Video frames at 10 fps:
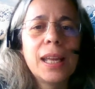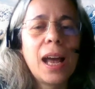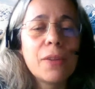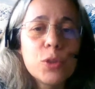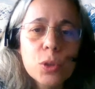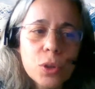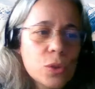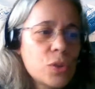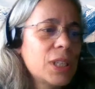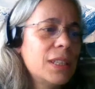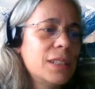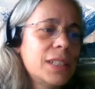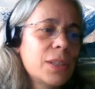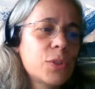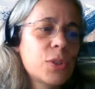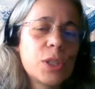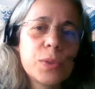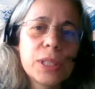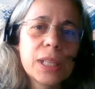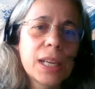Have you considered
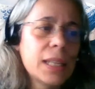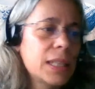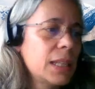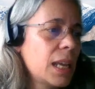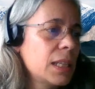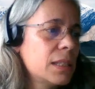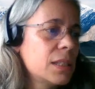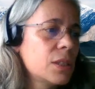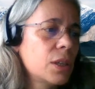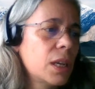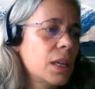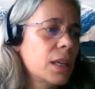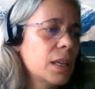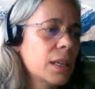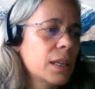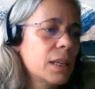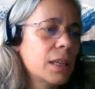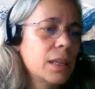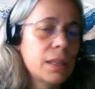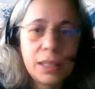observing the candidates,
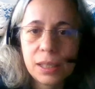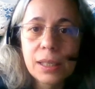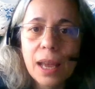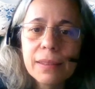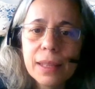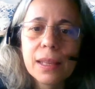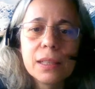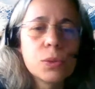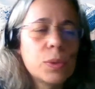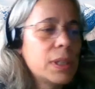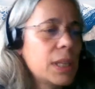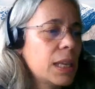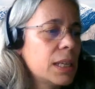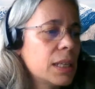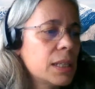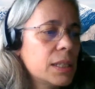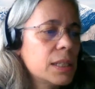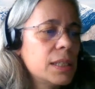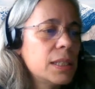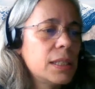these candidates with the
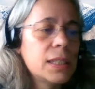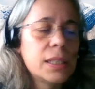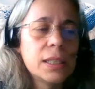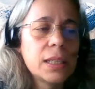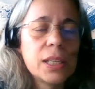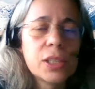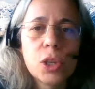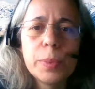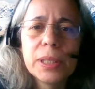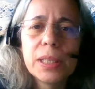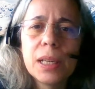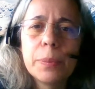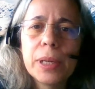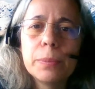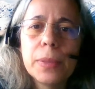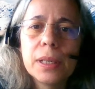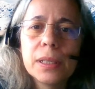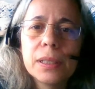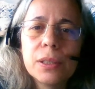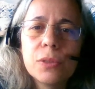GTC telescope at the La
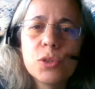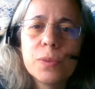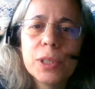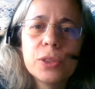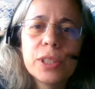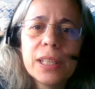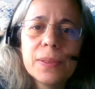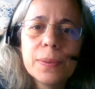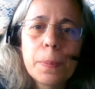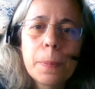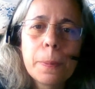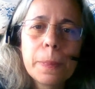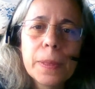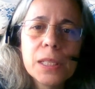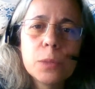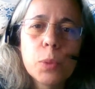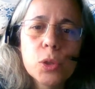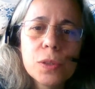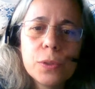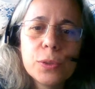Palma Observatory? Is it
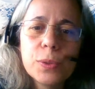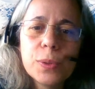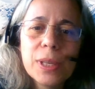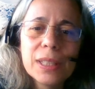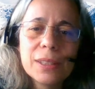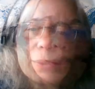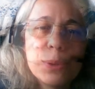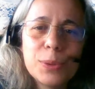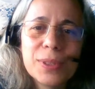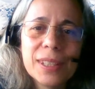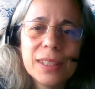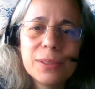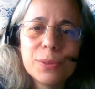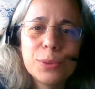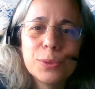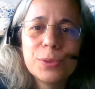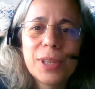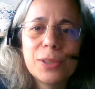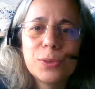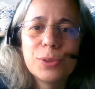possible to do it? What do you think?
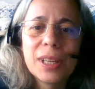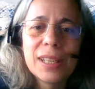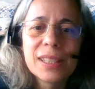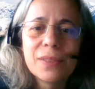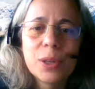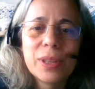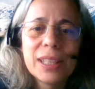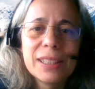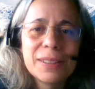Can you tell us about that?